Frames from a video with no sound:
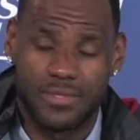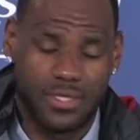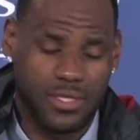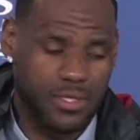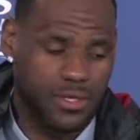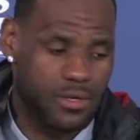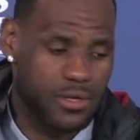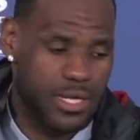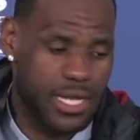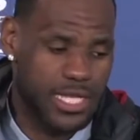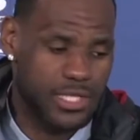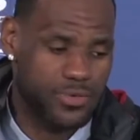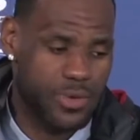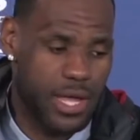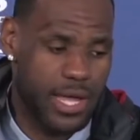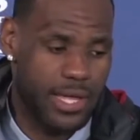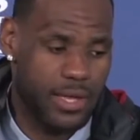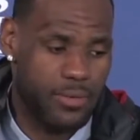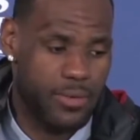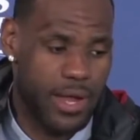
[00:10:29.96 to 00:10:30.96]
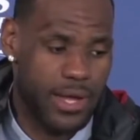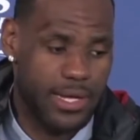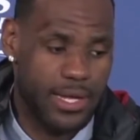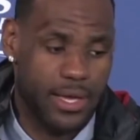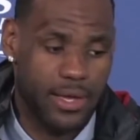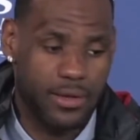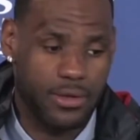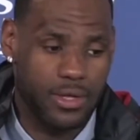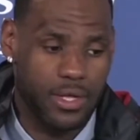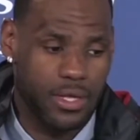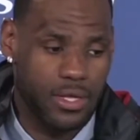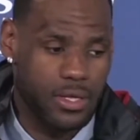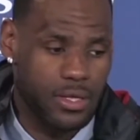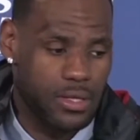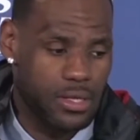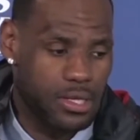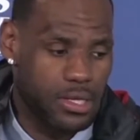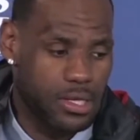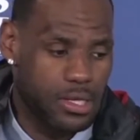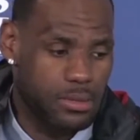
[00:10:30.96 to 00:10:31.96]
You know, and that's where I am right now
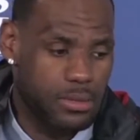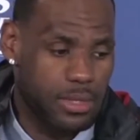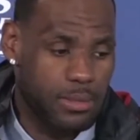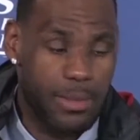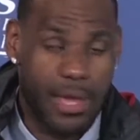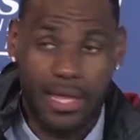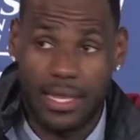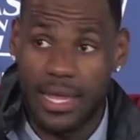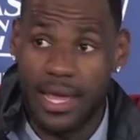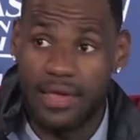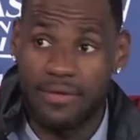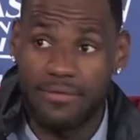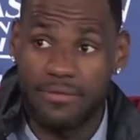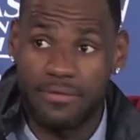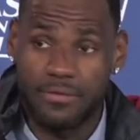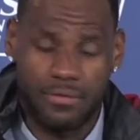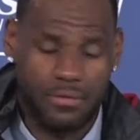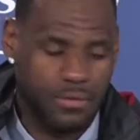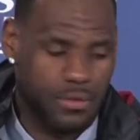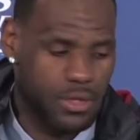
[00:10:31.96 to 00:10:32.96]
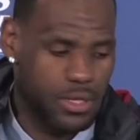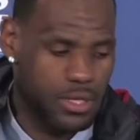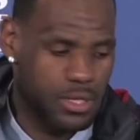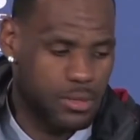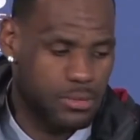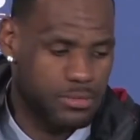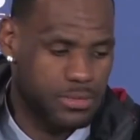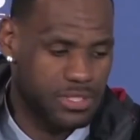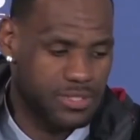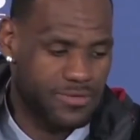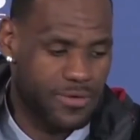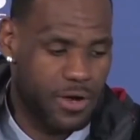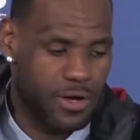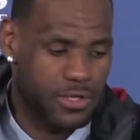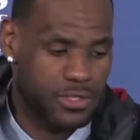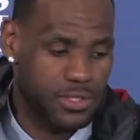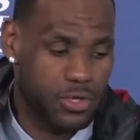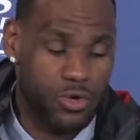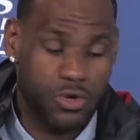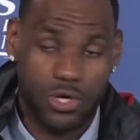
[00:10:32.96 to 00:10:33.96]
um, in my life, um, as
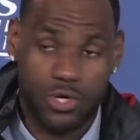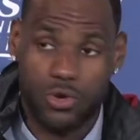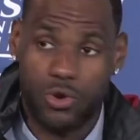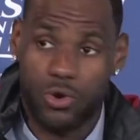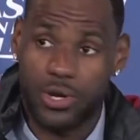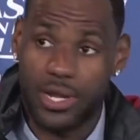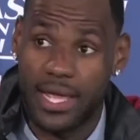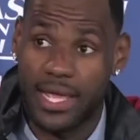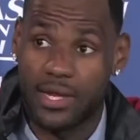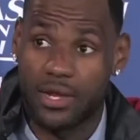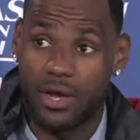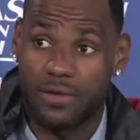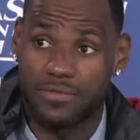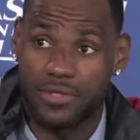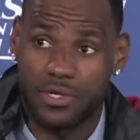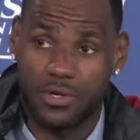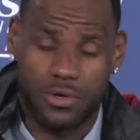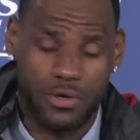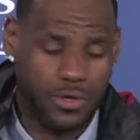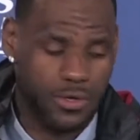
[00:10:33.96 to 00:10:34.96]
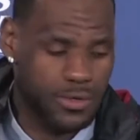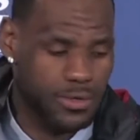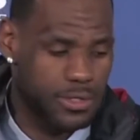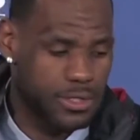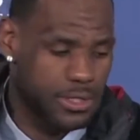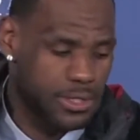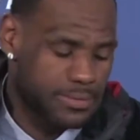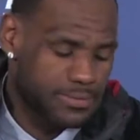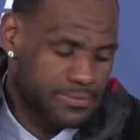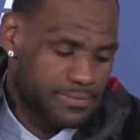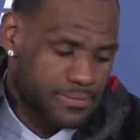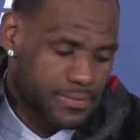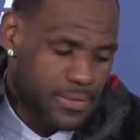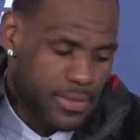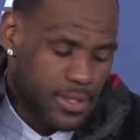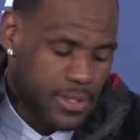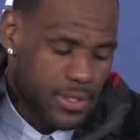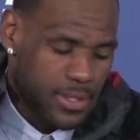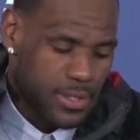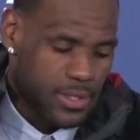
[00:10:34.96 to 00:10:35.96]
far as on the court and off the court.
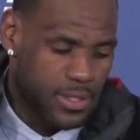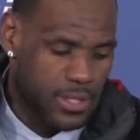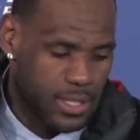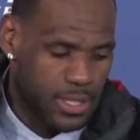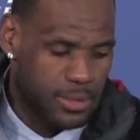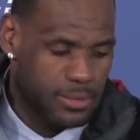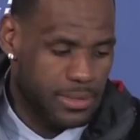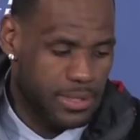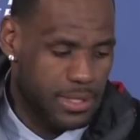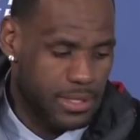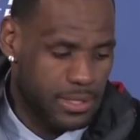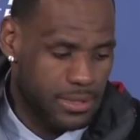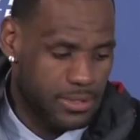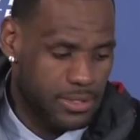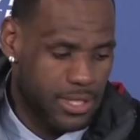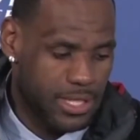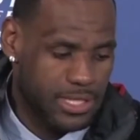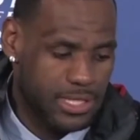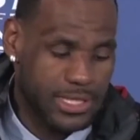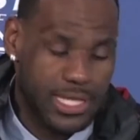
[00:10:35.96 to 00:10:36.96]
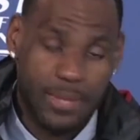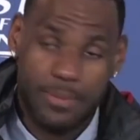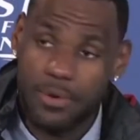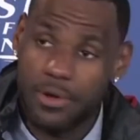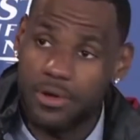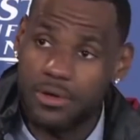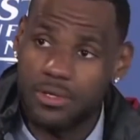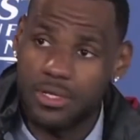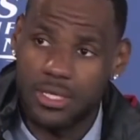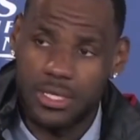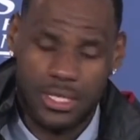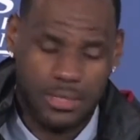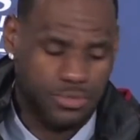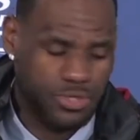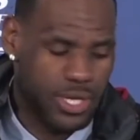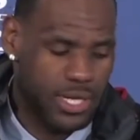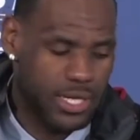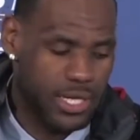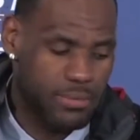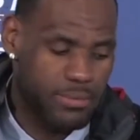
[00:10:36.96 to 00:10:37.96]
Um, and you know, I just keep on. I'm
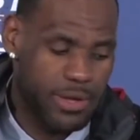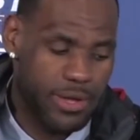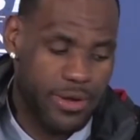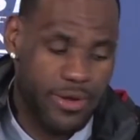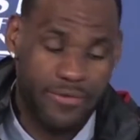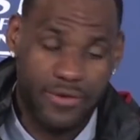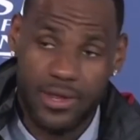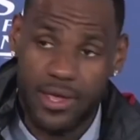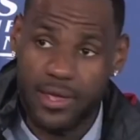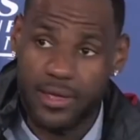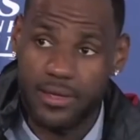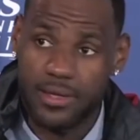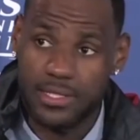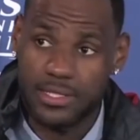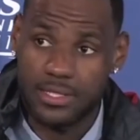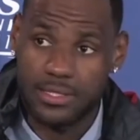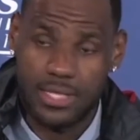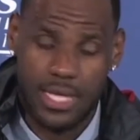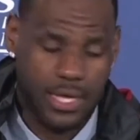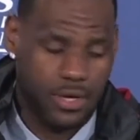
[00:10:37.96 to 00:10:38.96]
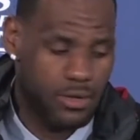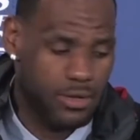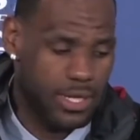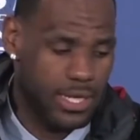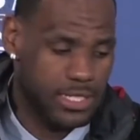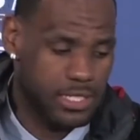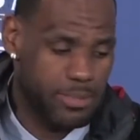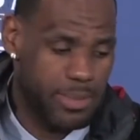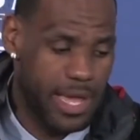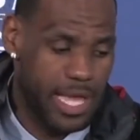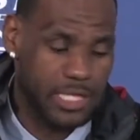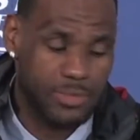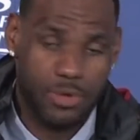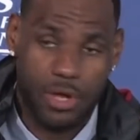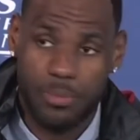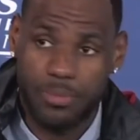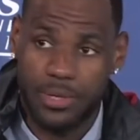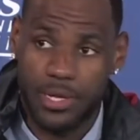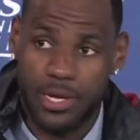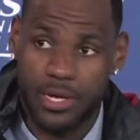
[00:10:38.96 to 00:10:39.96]
trying to get better every day, as not only as a
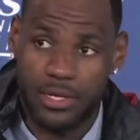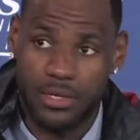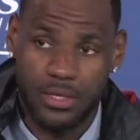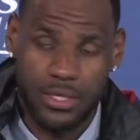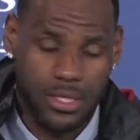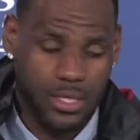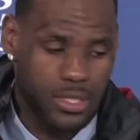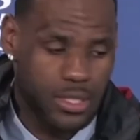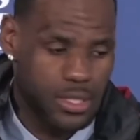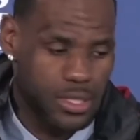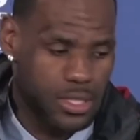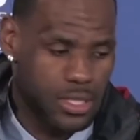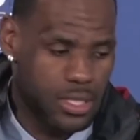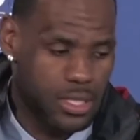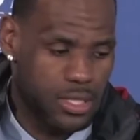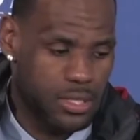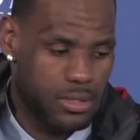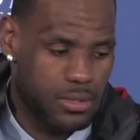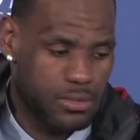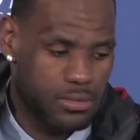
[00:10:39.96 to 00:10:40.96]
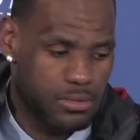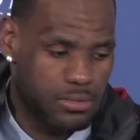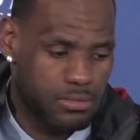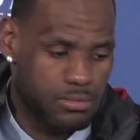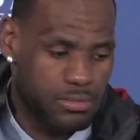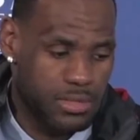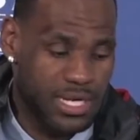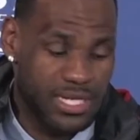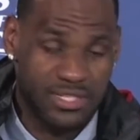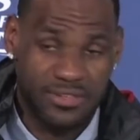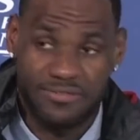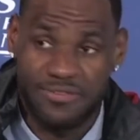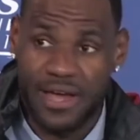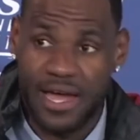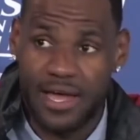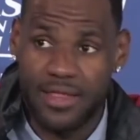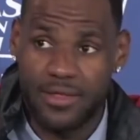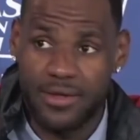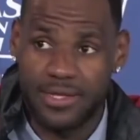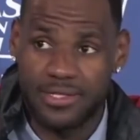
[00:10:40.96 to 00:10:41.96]
basketball player, um, but as a
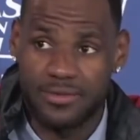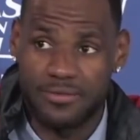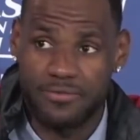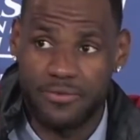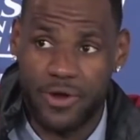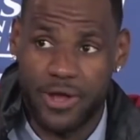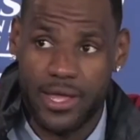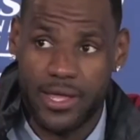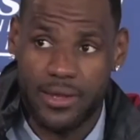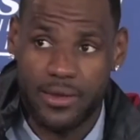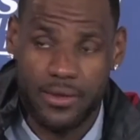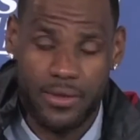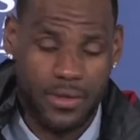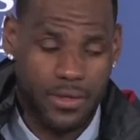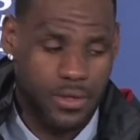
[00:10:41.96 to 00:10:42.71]
father, as a friend.